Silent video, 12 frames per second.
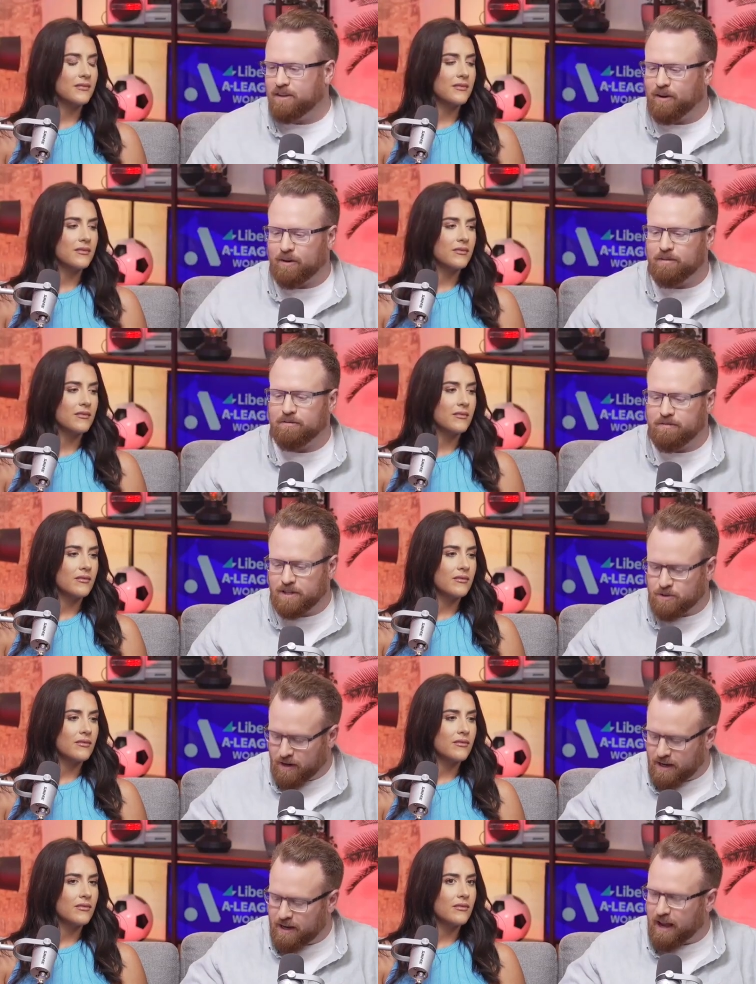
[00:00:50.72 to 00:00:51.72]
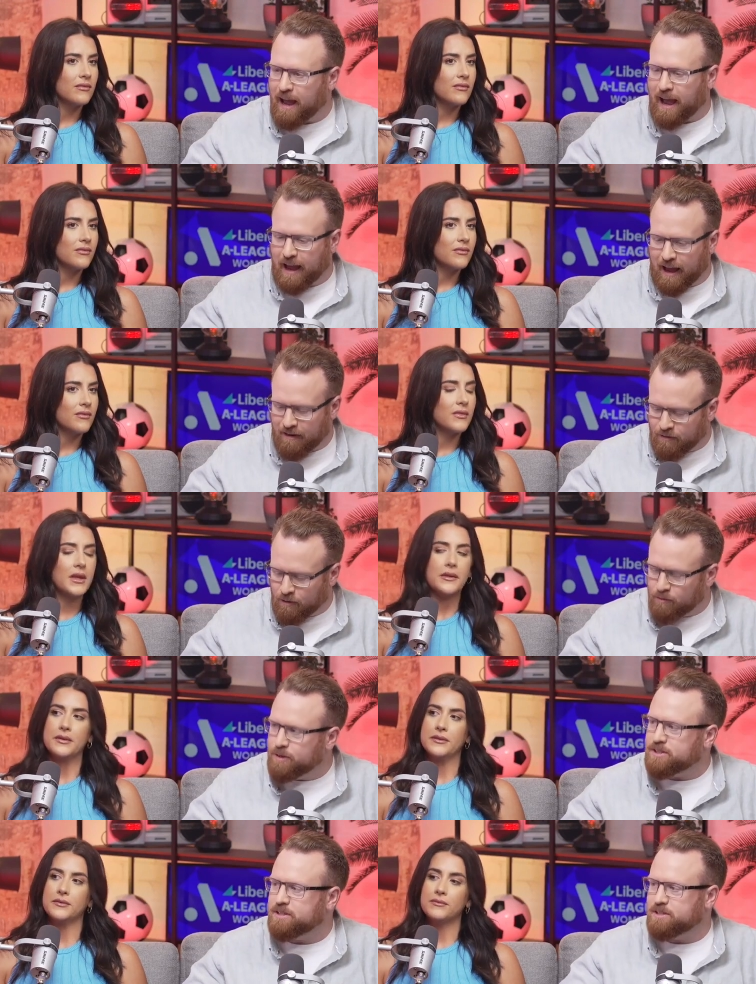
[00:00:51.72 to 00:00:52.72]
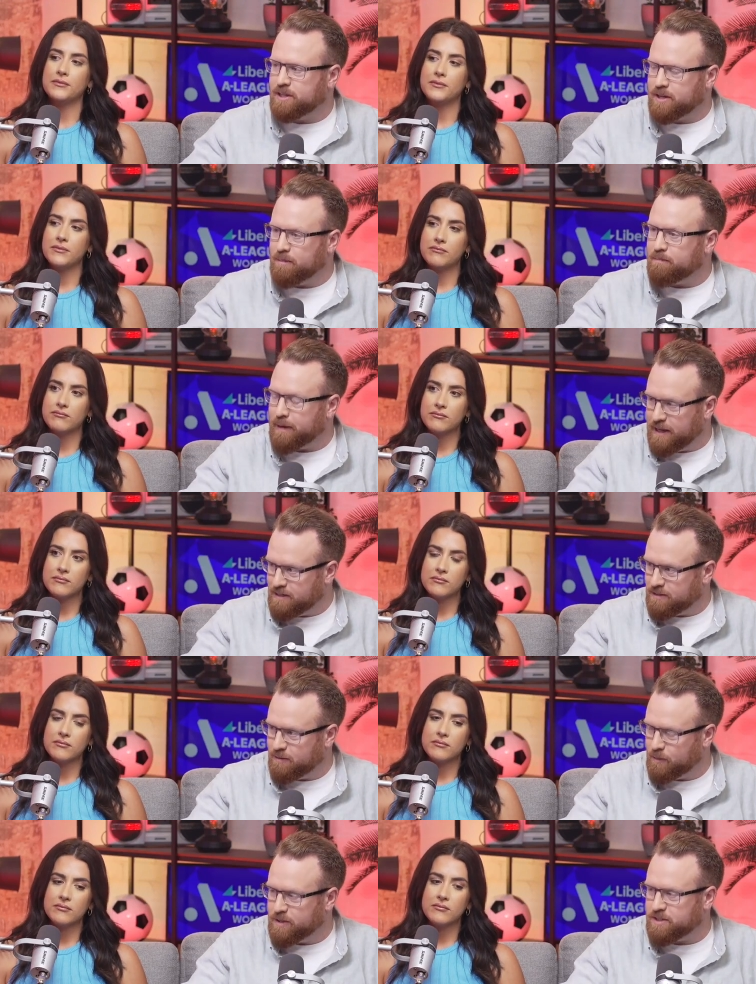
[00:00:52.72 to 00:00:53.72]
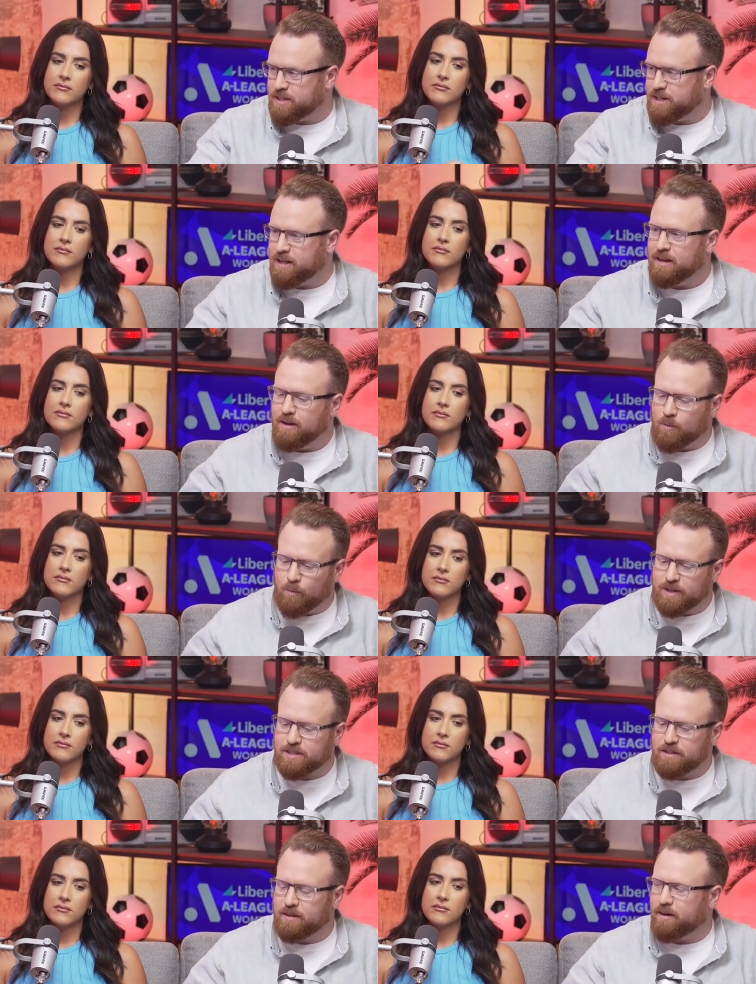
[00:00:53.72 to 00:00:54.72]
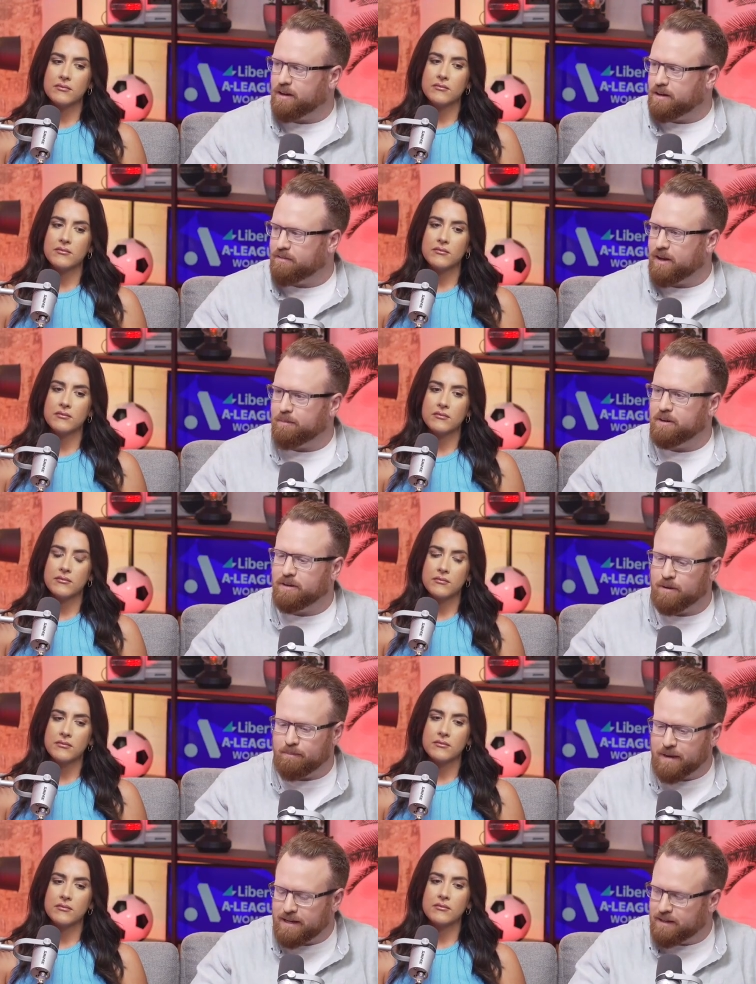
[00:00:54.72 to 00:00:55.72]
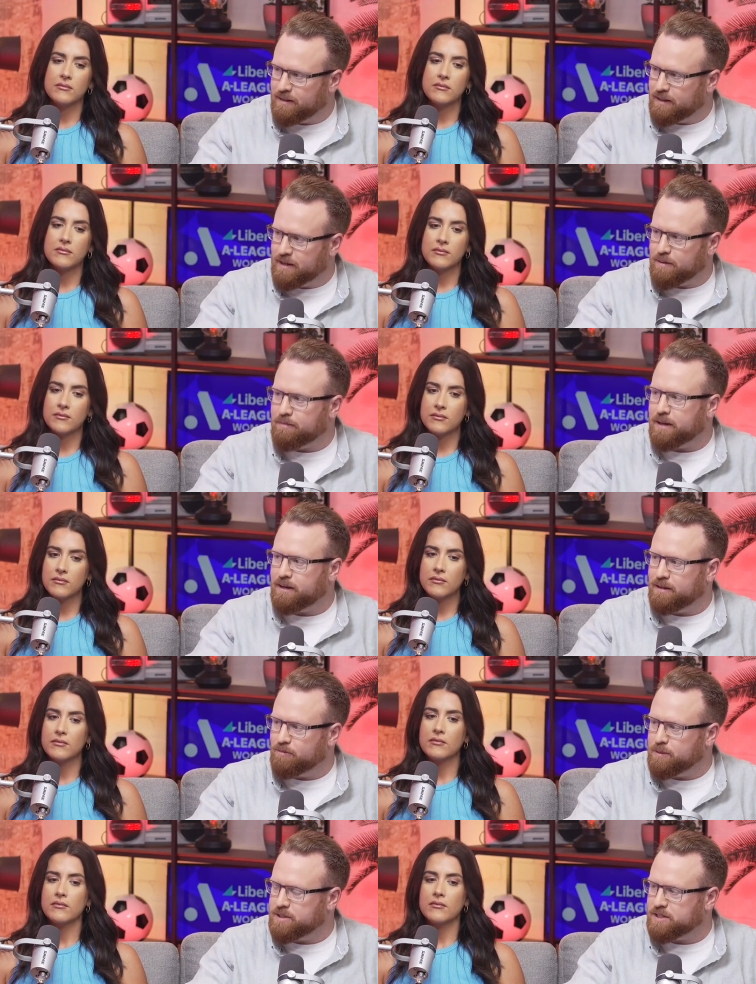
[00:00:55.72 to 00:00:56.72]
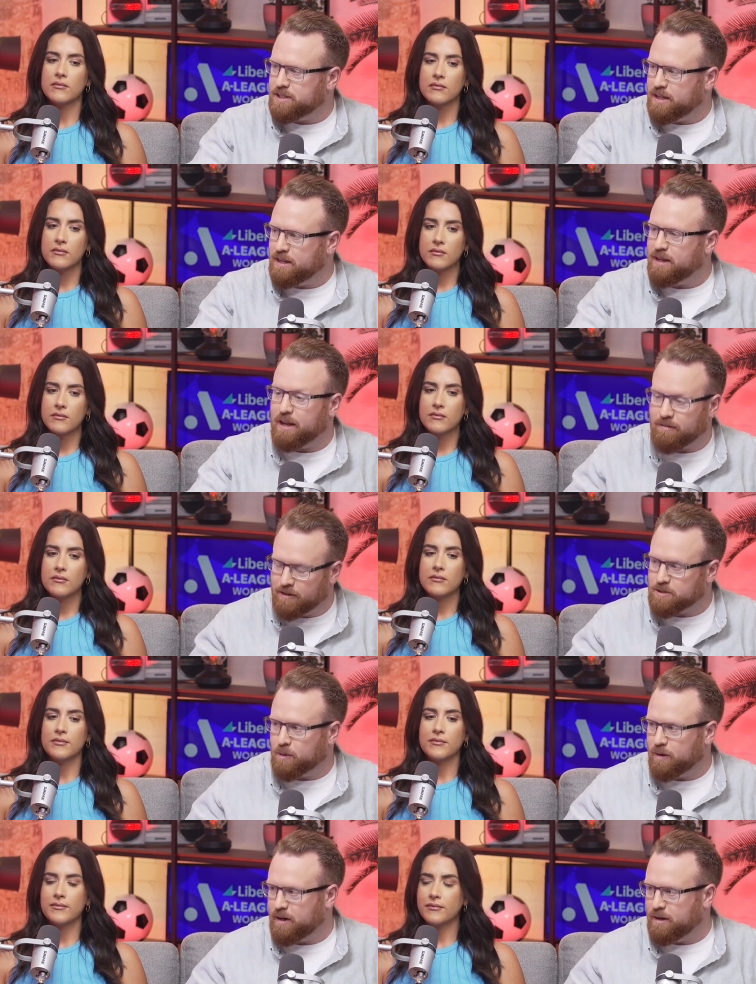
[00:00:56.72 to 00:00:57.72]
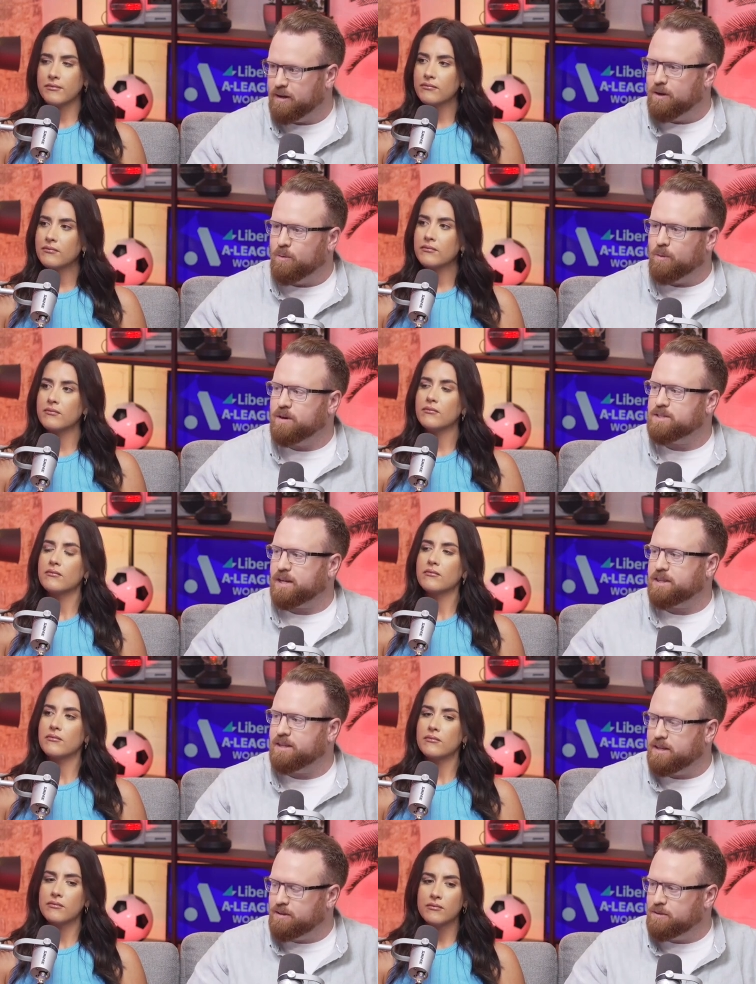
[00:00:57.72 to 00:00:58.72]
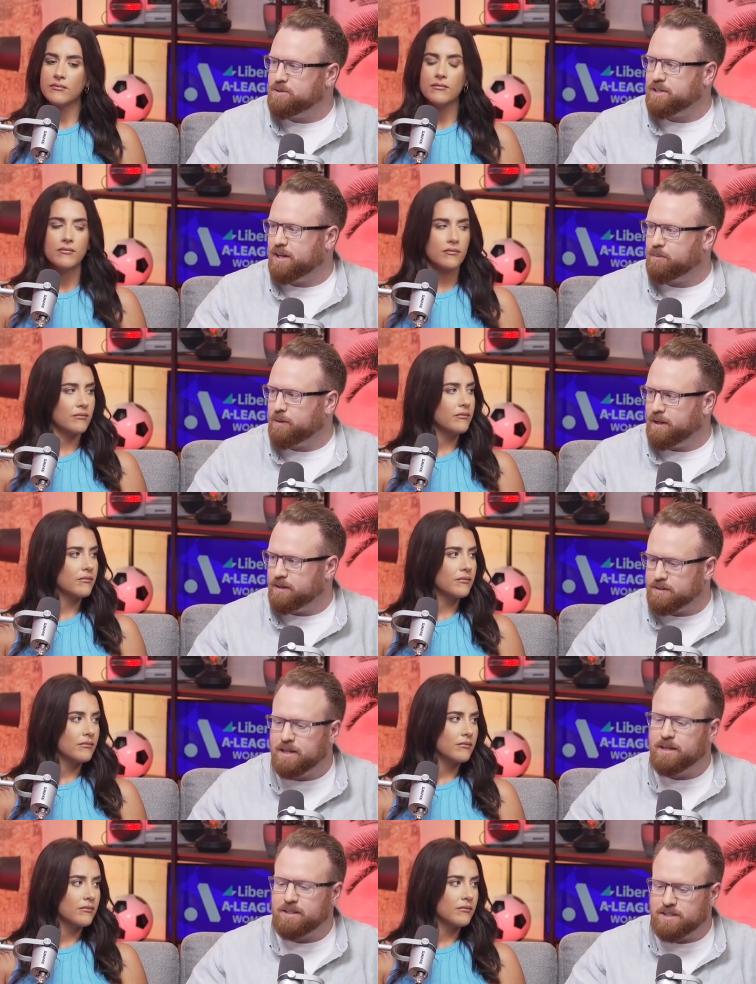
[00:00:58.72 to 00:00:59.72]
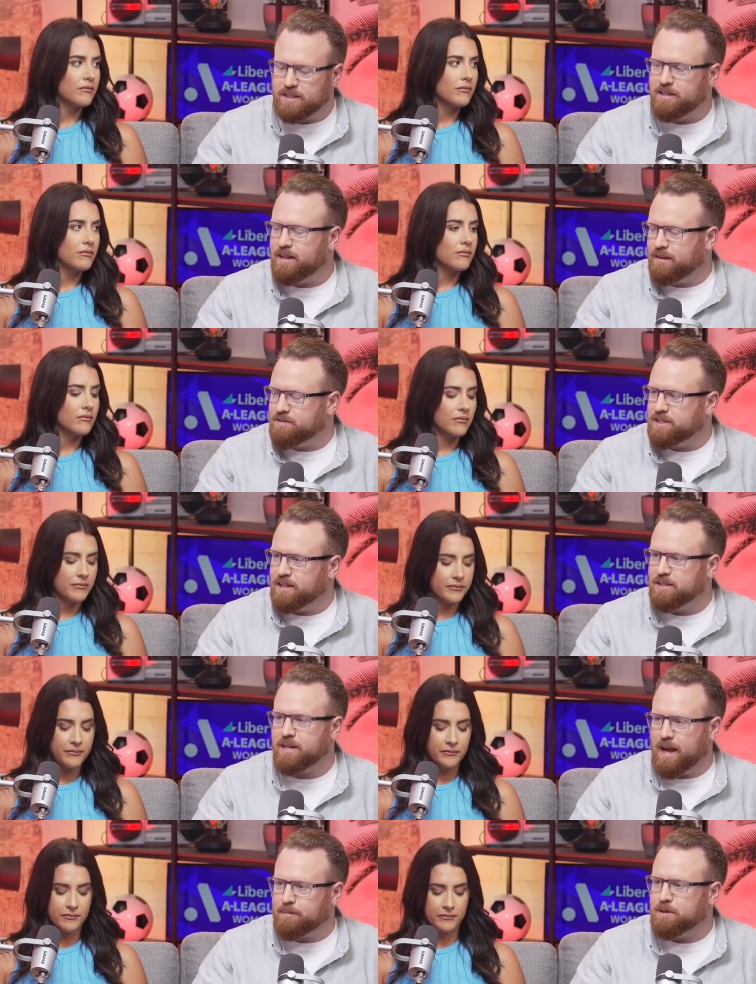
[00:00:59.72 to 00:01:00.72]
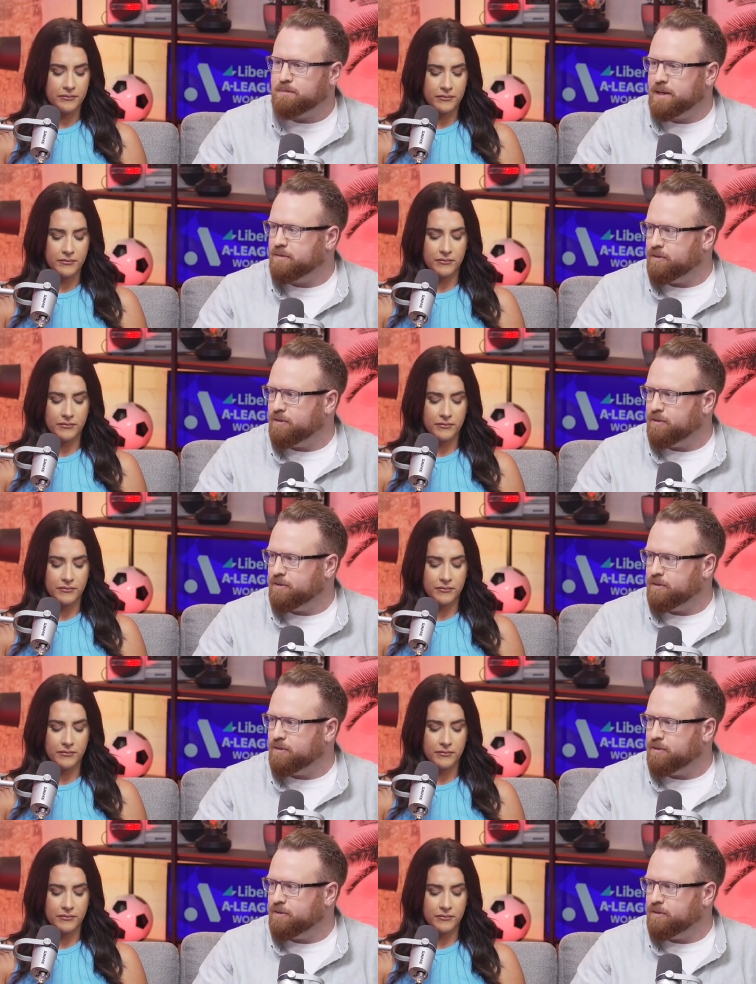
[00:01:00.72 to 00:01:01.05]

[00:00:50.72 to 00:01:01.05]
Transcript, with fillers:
Speaker 1: you know victory have risen to compete with City. Western United have come in and immediately competitive with City in Victoria, whereas I think in New South Wales, Sydney FC is captain pick